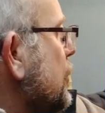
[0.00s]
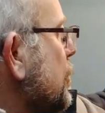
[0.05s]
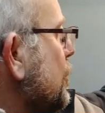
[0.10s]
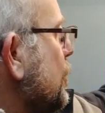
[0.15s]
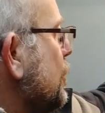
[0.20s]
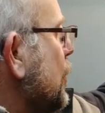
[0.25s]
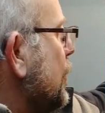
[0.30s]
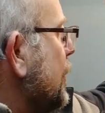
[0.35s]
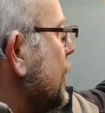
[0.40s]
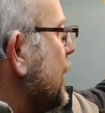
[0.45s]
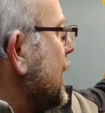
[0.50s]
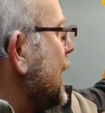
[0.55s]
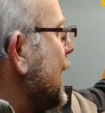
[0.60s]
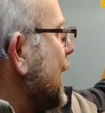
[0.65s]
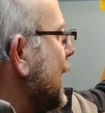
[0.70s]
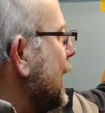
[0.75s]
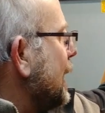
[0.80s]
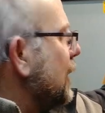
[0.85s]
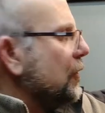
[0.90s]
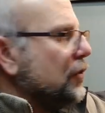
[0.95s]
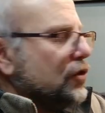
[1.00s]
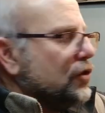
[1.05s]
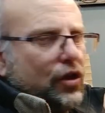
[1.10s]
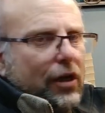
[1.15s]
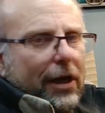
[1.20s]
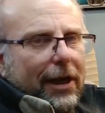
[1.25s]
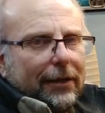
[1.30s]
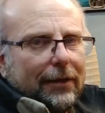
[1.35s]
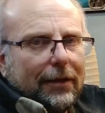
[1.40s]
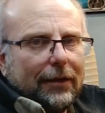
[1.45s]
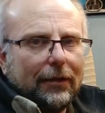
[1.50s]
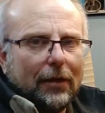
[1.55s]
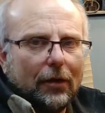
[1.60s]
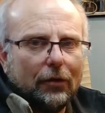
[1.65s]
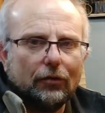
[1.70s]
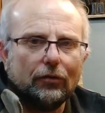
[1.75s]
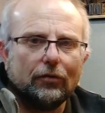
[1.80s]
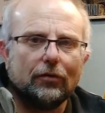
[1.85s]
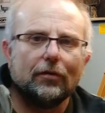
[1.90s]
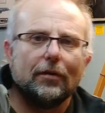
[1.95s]
point and check that
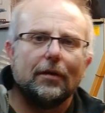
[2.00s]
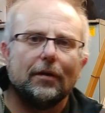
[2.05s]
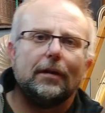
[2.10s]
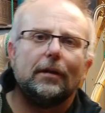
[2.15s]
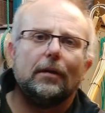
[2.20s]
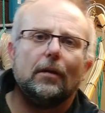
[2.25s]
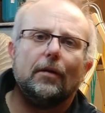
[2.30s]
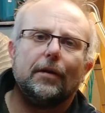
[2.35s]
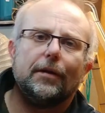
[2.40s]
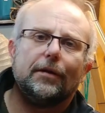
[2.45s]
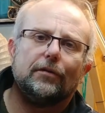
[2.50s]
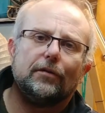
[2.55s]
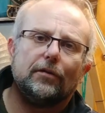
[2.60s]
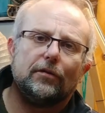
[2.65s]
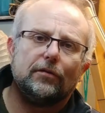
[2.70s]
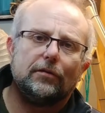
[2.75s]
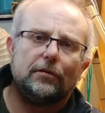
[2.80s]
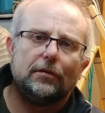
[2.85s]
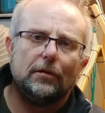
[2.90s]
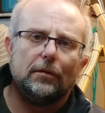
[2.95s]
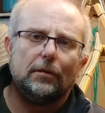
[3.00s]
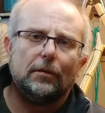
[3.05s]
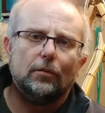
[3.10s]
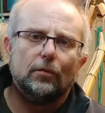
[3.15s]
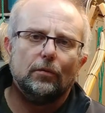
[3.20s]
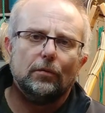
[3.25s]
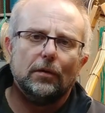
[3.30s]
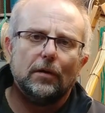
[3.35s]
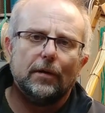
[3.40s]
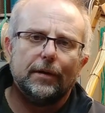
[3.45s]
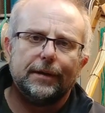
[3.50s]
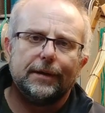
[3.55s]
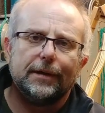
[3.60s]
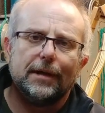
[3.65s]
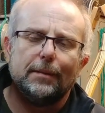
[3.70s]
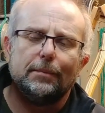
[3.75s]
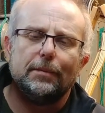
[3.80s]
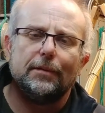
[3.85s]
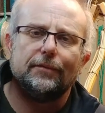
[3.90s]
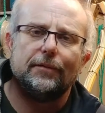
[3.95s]
those lines are still all lined
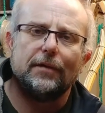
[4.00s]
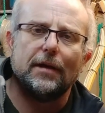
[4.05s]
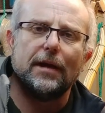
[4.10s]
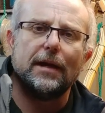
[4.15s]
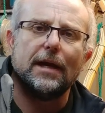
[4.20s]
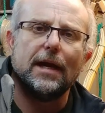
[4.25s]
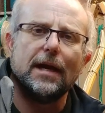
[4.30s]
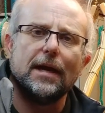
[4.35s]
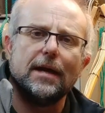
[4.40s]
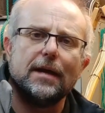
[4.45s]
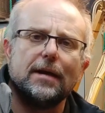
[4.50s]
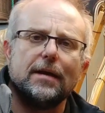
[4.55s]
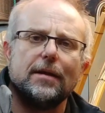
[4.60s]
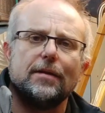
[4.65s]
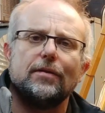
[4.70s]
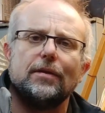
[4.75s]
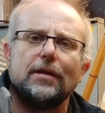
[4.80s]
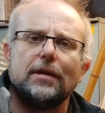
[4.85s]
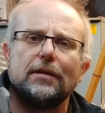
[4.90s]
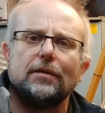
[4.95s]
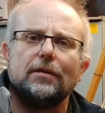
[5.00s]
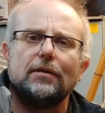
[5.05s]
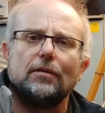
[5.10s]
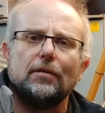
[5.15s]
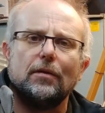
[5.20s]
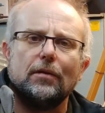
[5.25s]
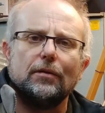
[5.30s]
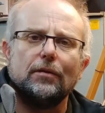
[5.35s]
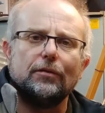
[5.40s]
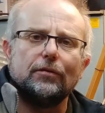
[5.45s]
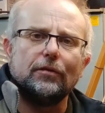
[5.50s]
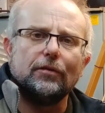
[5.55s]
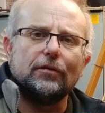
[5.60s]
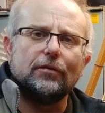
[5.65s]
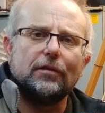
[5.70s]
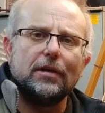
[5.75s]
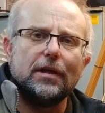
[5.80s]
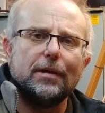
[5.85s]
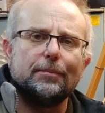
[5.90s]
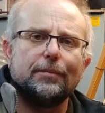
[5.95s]
up. If they are, then you're not losing
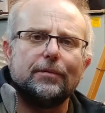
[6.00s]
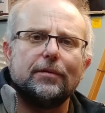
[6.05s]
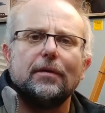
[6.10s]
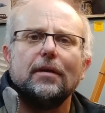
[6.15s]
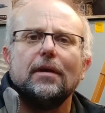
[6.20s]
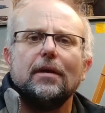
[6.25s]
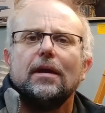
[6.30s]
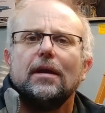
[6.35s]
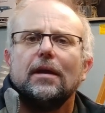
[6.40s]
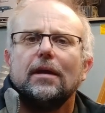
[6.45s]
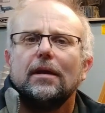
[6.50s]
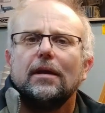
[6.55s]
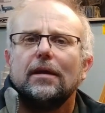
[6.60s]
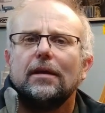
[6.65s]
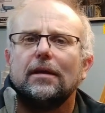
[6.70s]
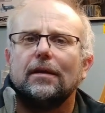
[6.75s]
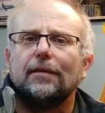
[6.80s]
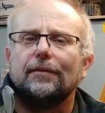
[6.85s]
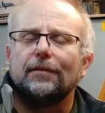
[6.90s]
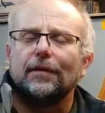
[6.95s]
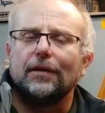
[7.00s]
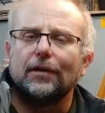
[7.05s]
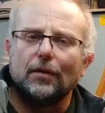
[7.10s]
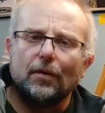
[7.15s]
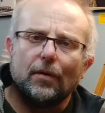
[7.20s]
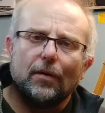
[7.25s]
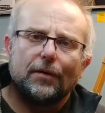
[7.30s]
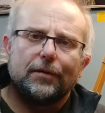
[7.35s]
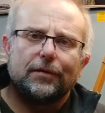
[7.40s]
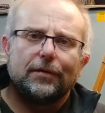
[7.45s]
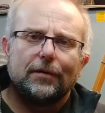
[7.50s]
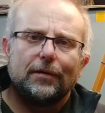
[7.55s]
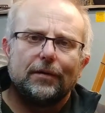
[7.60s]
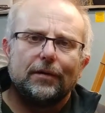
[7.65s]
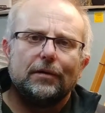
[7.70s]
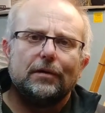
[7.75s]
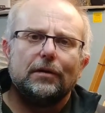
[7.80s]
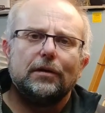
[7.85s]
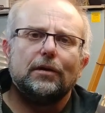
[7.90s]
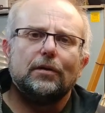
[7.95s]
steps. If they're not,
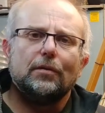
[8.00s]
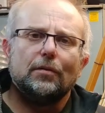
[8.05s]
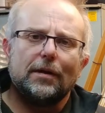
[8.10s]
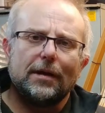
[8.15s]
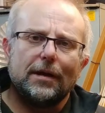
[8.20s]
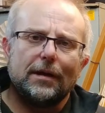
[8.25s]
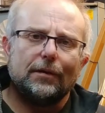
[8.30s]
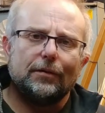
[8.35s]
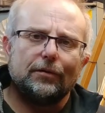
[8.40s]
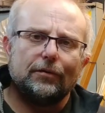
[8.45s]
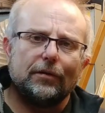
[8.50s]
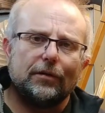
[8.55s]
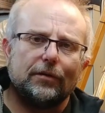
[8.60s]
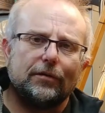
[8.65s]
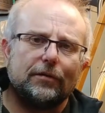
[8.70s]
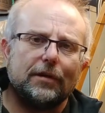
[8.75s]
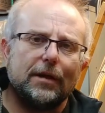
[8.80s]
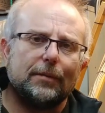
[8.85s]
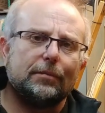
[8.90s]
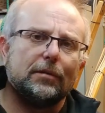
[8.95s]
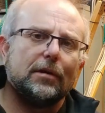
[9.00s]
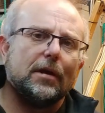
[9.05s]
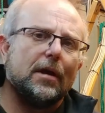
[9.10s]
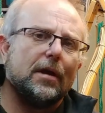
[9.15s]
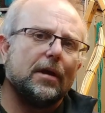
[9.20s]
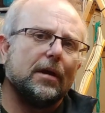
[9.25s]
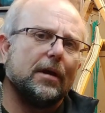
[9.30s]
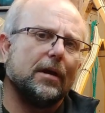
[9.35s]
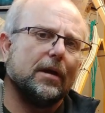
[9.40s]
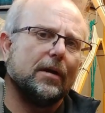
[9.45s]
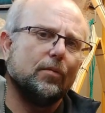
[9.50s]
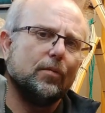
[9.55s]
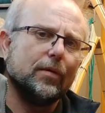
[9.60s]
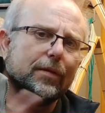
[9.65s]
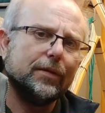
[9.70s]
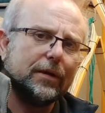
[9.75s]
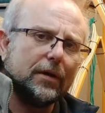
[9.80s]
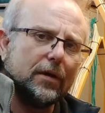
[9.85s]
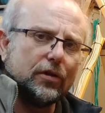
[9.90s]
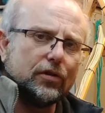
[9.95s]
you are losing steps. One
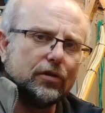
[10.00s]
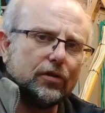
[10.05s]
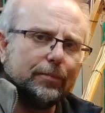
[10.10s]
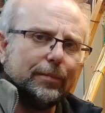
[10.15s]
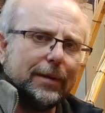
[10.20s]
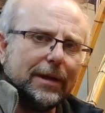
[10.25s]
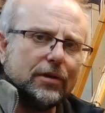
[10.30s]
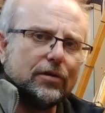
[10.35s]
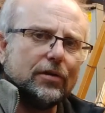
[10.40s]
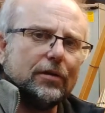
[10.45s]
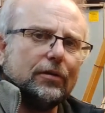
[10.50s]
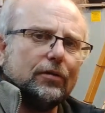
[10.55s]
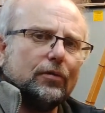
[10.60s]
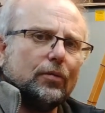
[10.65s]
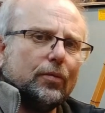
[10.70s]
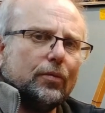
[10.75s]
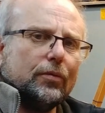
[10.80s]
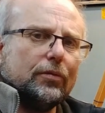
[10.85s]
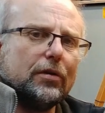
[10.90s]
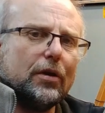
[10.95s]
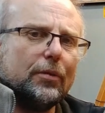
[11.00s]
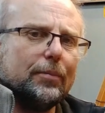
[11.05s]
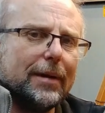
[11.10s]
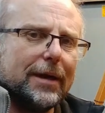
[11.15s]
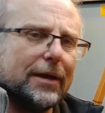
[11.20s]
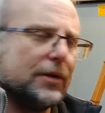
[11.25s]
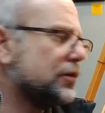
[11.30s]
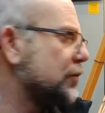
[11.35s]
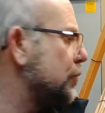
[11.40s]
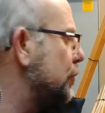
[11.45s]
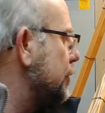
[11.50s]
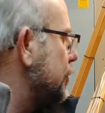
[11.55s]
thing I should mention is also make sure you